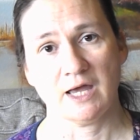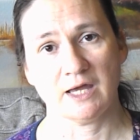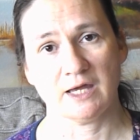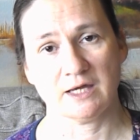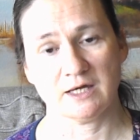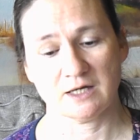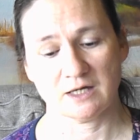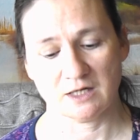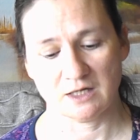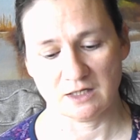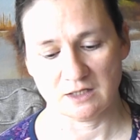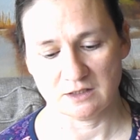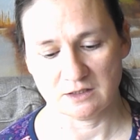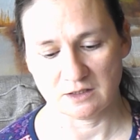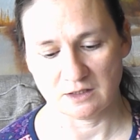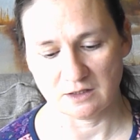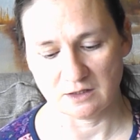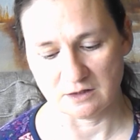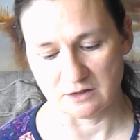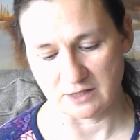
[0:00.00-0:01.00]
and
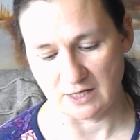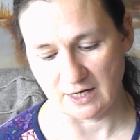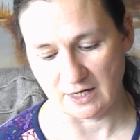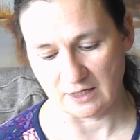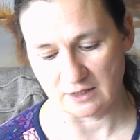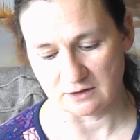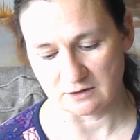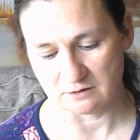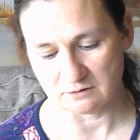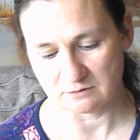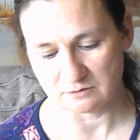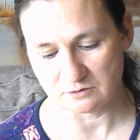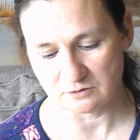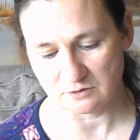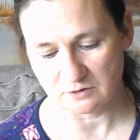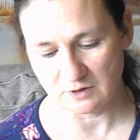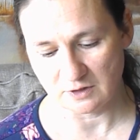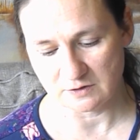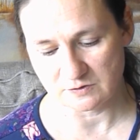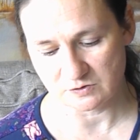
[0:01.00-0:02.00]
that
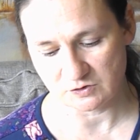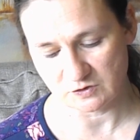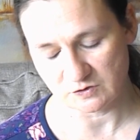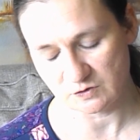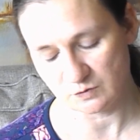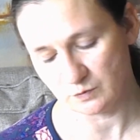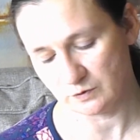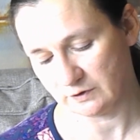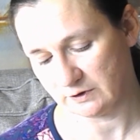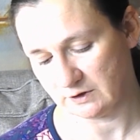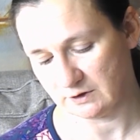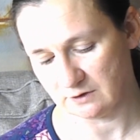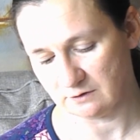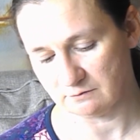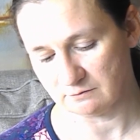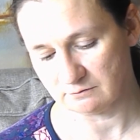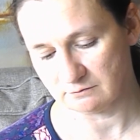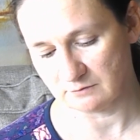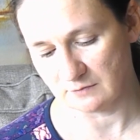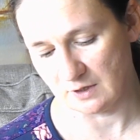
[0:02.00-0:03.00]
is just
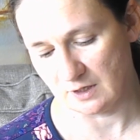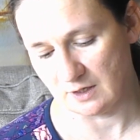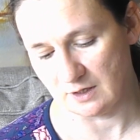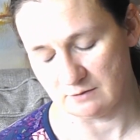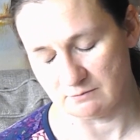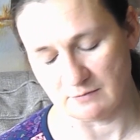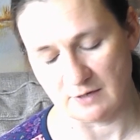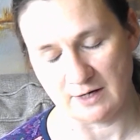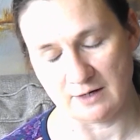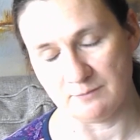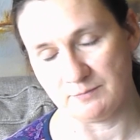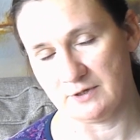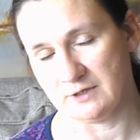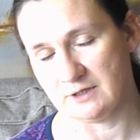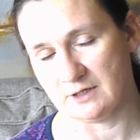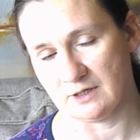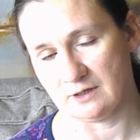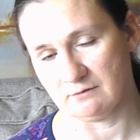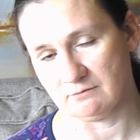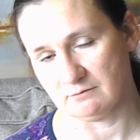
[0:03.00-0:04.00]
really, in my
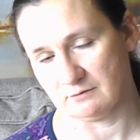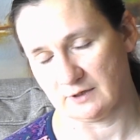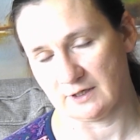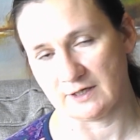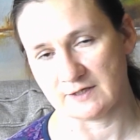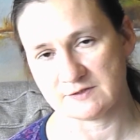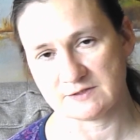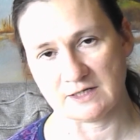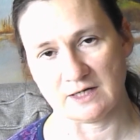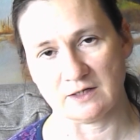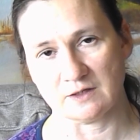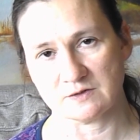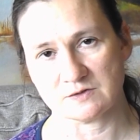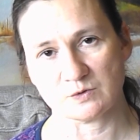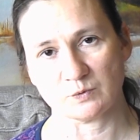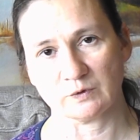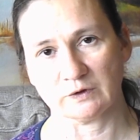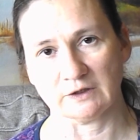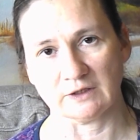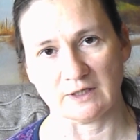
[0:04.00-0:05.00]
opinion, like I say, it's
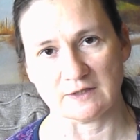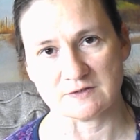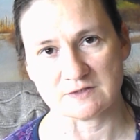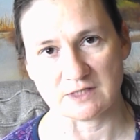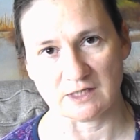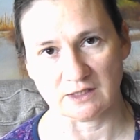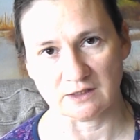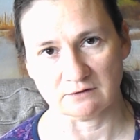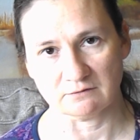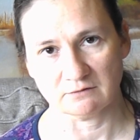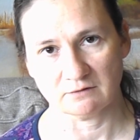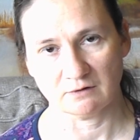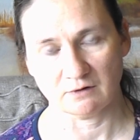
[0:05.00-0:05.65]
a really nice thing.